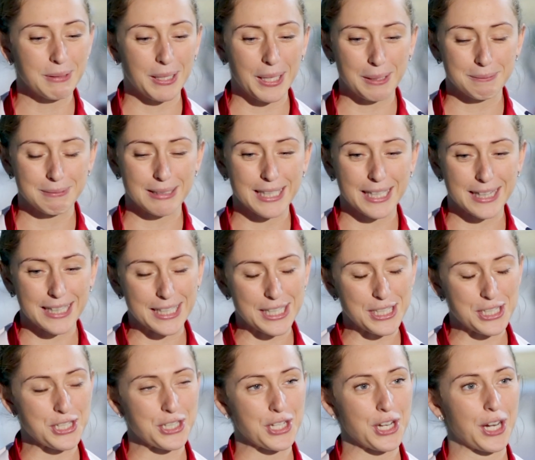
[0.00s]
I mean, I think
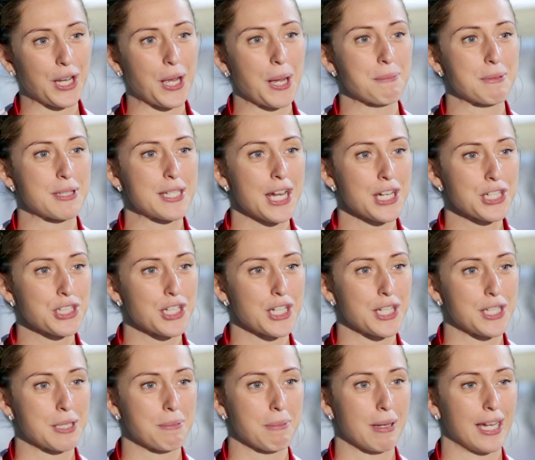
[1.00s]
it just kind of comes
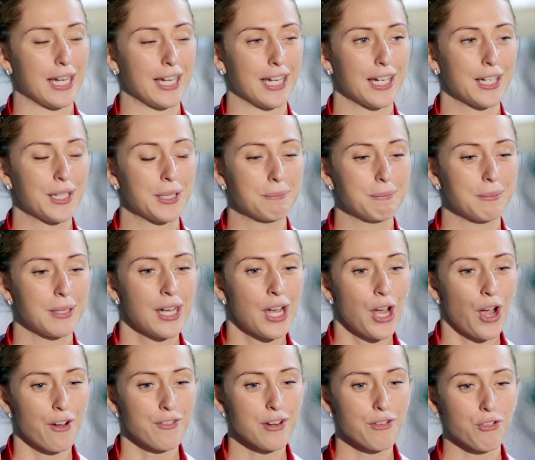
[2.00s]
naturally to me.
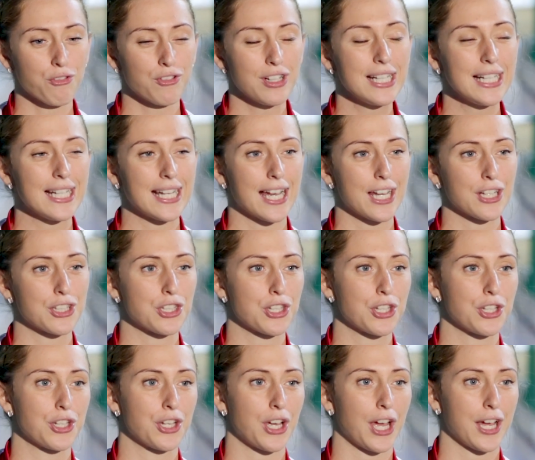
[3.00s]
I've never really had
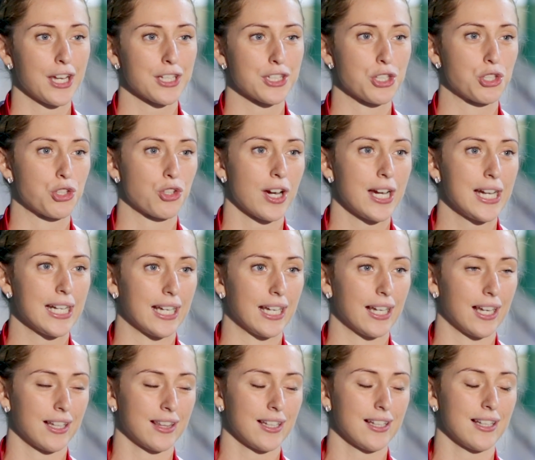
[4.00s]
to train
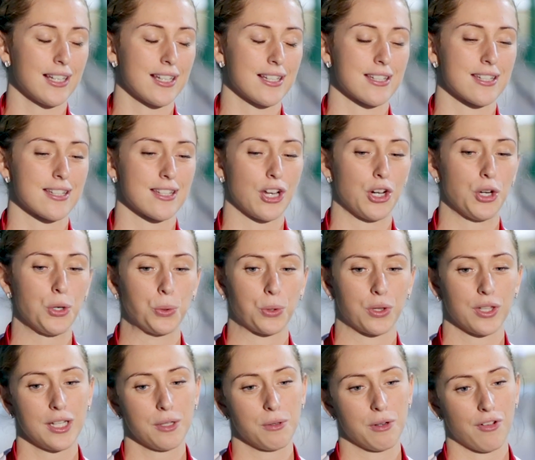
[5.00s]
it. I think there's the whole
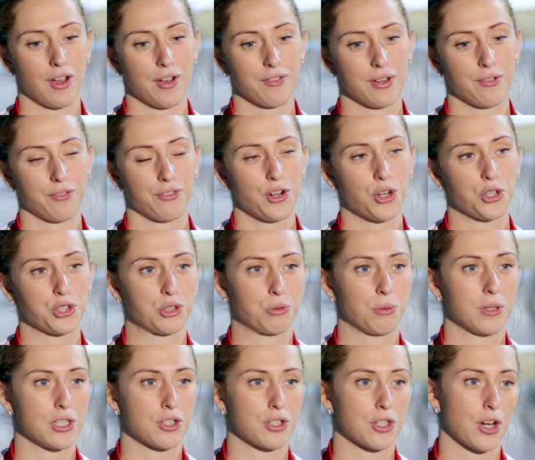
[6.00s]
thing with having fast
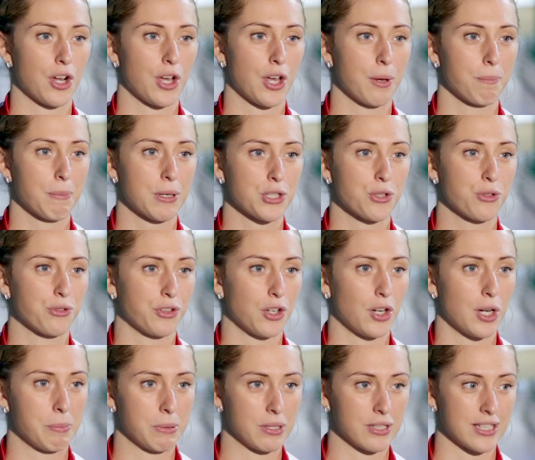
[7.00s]
twitch muscle
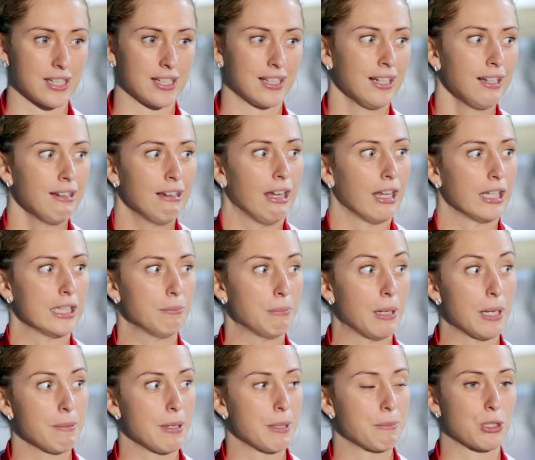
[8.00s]
fibres, and I think
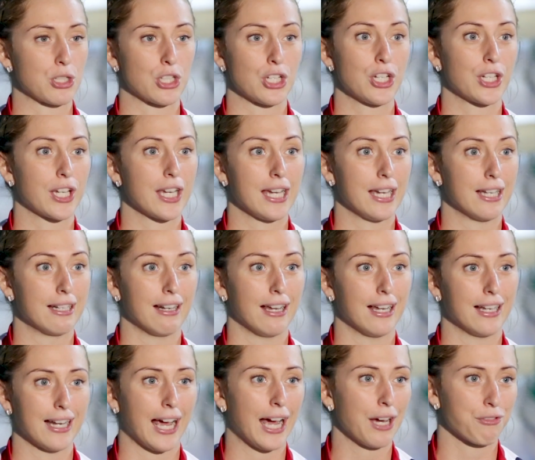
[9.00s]
maybe I'm just lucky and
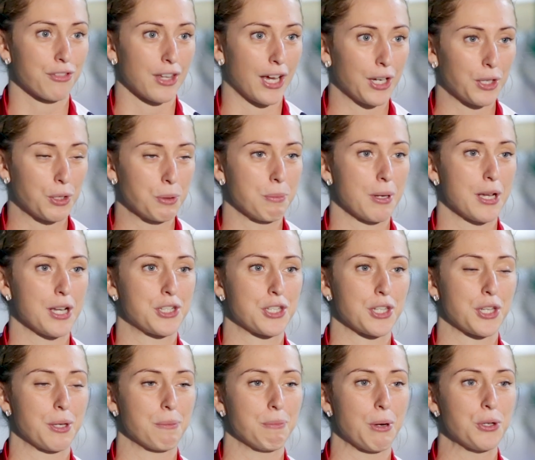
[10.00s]
have that compared
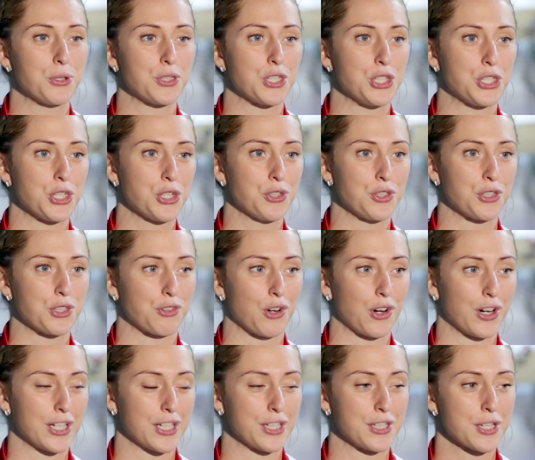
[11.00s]
to most endurance
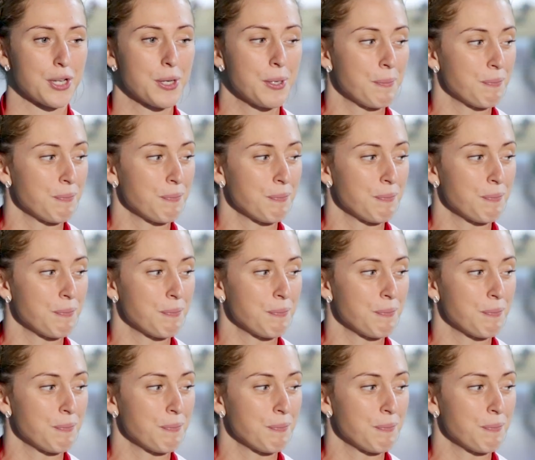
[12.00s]
riders.